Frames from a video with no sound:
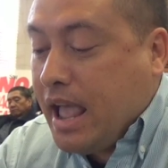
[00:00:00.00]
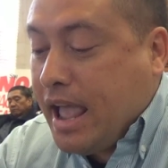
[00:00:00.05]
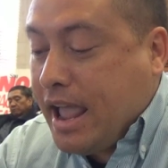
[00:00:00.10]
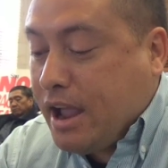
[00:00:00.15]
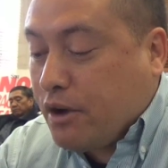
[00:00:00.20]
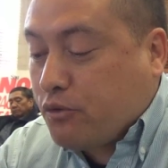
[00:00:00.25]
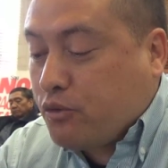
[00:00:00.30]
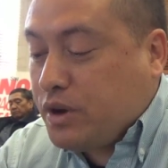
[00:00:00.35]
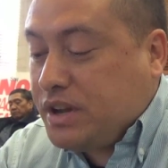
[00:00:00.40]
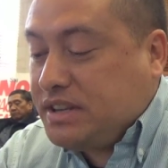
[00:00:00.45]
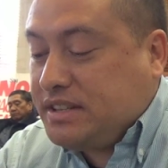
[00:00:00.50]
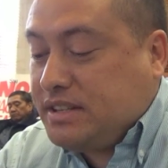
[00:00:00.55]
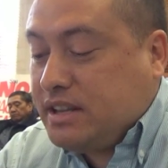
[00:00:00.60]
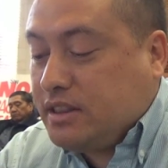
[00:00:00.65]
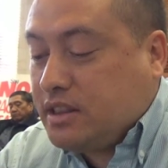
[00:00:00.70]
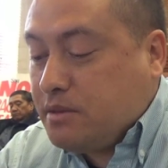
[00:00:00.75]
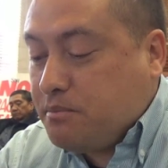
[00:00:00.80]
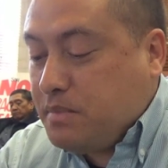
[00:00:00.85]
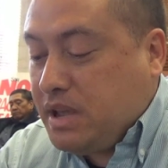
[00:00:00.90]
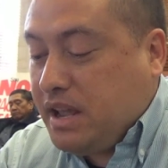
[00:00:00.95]
He
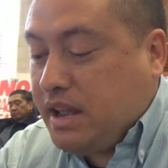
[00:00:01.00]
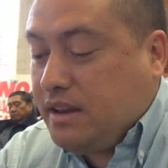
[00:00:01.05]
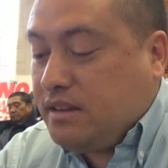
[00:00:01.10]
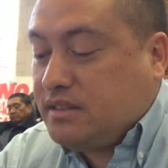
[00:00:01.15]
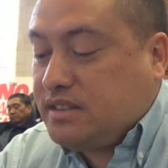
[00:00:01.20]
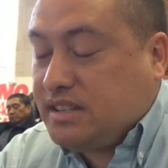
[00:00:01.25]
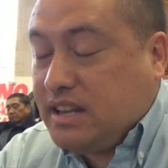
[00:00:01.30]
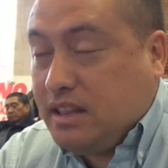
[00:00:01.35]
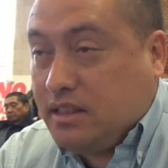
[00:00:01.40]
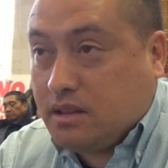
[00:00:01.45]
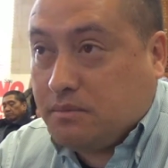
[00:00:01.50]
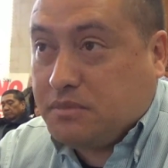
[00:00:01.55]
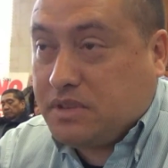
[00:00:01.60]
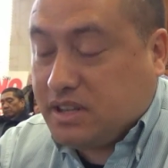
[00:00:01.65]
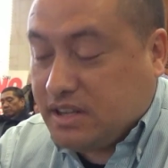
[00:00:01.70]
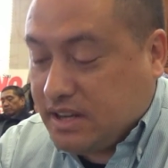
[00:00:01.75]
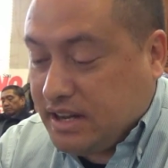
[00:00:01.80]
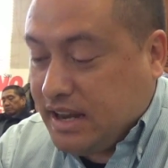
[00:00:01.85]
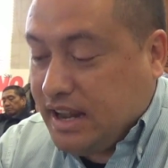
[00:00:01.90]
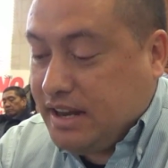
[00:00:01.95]
arrested the men, sent them
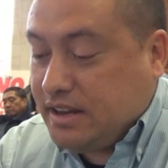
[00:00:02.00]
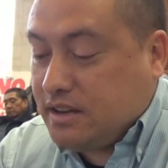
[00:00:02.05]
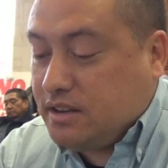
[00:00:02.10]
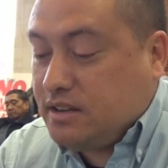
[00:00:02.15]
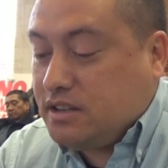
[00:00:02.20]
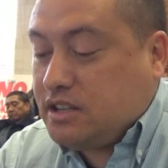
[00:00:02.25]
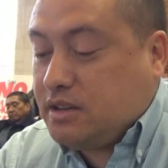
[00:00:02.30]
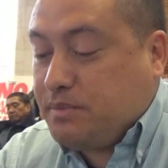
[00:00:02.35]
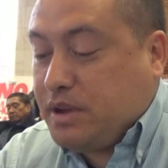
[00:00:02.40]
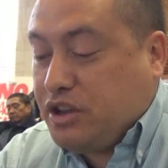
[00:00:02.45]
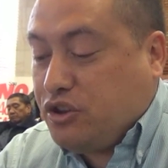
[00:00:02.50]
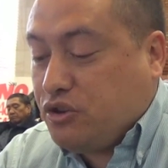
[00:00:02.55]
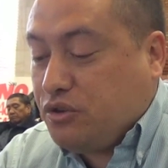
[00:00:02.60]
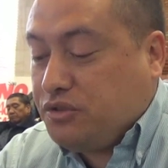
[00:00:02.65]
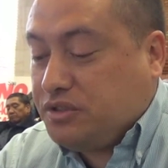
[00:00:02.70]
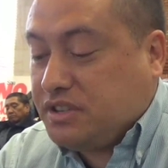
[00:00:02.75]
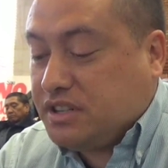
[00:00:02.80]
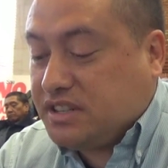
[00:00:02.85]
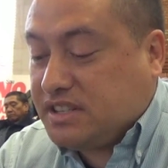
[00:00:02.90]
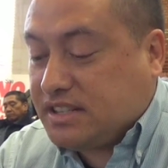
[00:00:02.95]
to Dunedin to be
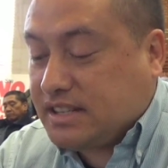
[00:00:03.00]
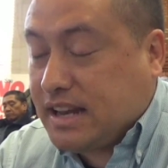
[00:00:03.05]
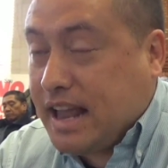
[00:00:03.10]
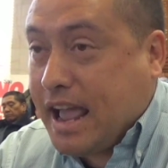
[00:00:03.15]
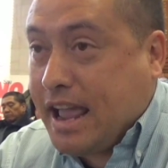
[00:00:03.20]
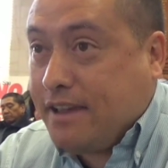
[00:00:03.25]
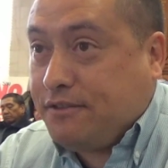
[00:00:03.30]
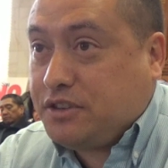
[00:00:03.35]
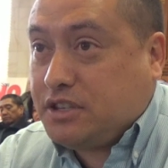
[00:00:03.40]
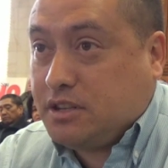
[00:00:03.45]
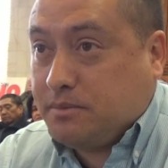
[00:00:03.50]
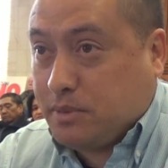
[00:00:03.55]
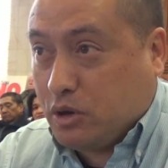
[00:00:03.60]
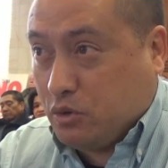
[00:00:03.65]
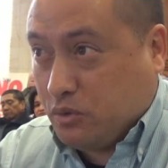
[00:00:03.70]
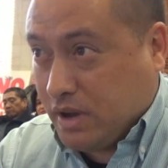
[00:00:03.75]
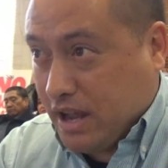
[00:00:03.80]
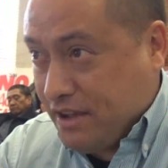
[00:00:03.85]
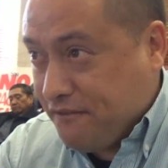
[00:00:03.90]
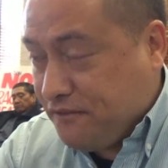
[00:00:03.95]
used as slaves to
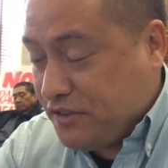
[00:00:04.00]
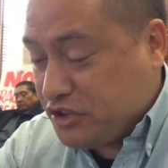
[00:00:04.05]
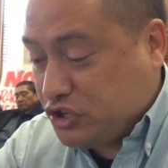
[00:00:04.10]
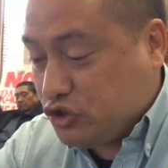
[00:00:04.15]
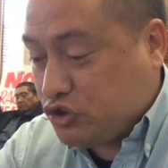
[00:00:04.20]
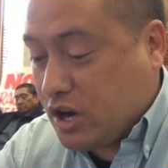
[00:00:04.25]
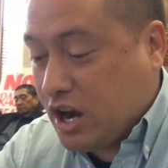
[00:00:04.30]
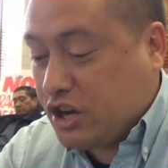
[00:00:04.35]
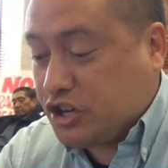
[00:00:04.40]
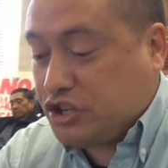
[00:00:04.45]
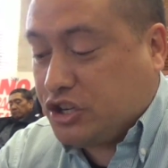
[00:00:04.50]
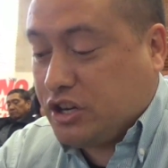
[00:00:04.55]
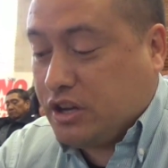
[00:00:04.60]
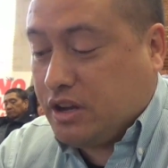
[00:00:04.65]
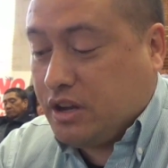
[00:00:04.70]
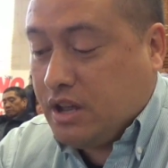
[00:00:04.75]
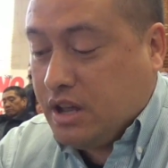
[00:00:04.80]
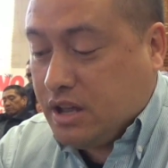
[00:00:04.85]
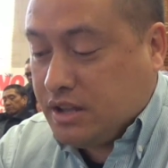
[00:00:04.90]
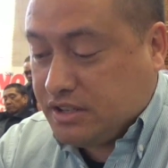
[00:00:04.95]
build
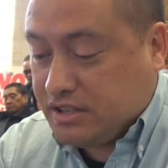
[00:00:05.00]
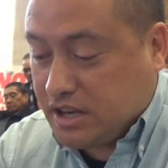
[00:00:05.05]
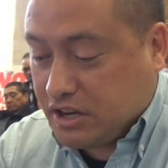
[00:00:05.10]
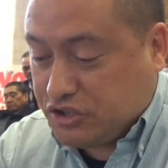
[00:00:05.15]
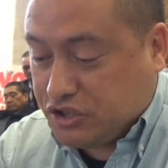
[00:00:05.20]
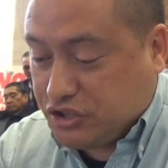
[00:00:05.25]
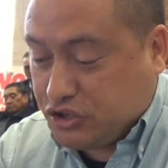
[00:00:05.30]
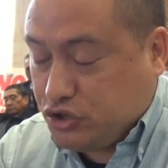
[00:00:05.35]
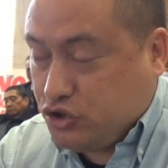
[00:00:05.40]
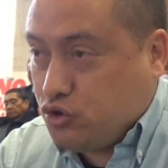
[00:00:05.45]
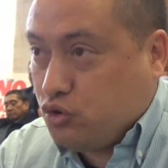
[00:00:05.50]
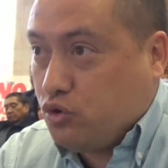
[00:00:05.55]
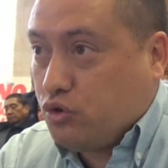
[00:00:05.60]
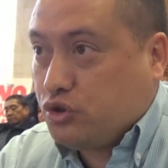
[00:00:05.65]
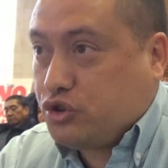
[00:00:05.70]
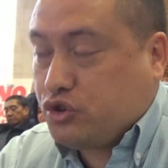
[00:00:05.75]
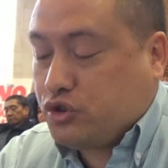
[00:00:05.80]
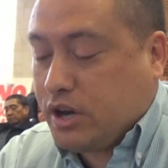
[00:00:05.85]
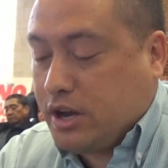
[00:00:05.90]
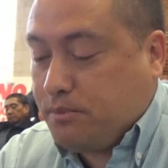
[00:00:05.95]
infrastructure such as Shaw
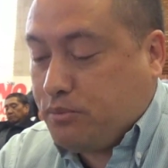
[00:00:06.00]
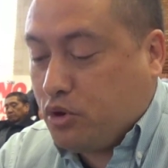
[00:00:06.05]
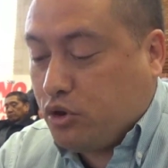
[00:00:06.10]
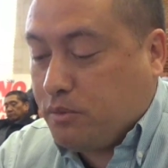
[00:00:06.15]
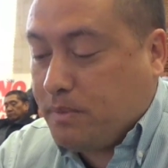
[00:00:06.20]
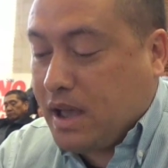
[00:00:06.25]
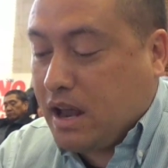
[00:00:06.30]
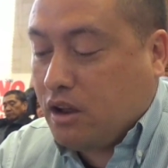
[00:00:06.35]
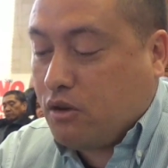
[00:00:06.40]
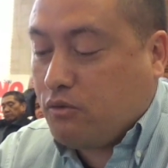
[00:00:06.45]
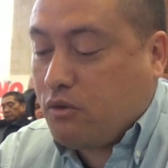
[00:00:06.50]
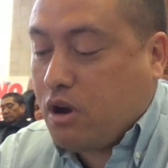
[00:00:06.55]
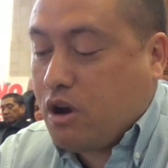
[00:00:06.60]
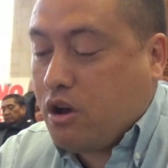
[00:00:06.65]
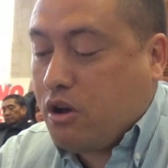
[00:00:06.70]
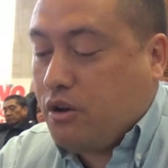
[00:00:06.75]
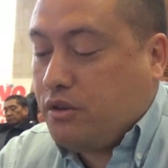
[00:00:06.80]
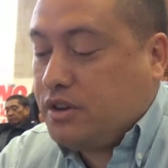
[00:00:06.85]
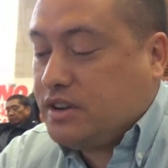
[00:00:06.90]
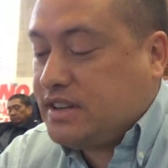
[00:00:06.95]
Street, Portobello
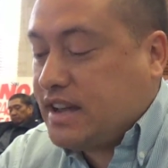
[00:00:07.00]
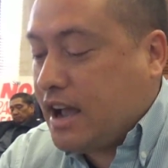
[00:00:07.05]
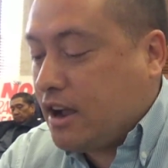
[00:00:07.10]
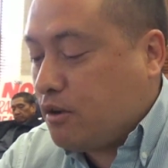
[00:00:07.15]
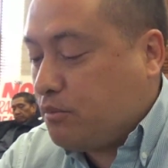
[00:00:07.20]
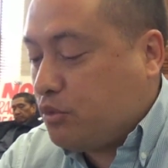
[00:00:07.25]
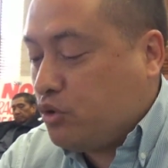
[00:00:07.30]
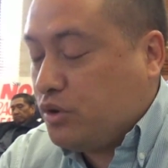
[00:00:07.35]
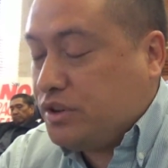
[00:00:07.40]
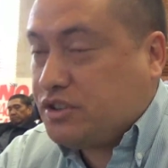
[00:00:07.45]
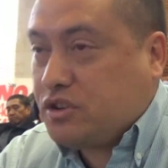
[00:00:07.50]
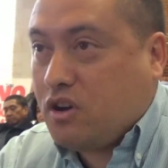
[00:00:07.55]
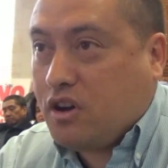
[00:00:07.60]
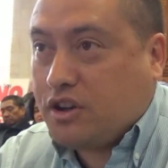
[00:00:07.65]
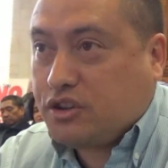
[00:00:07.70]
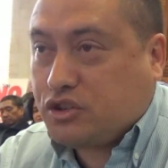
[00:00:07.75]
Road, Otago Boys High